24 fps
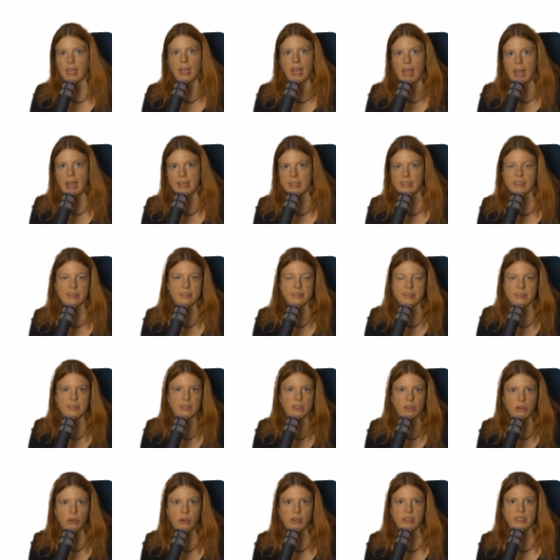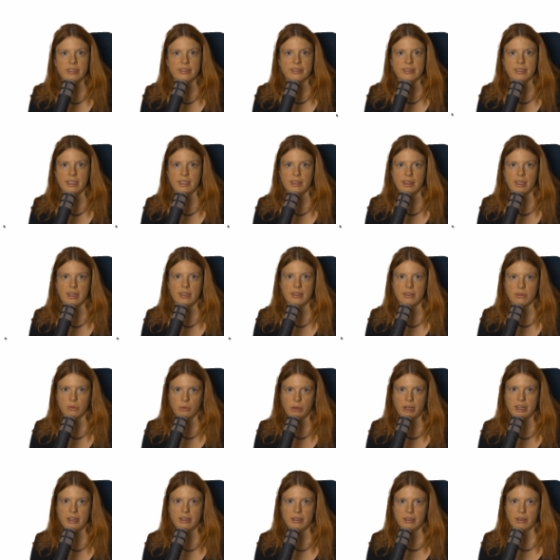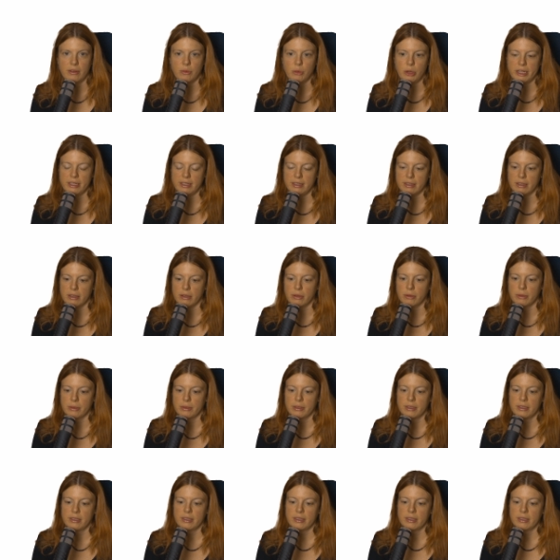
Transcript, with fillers: I as the lawyer say that it's ready now.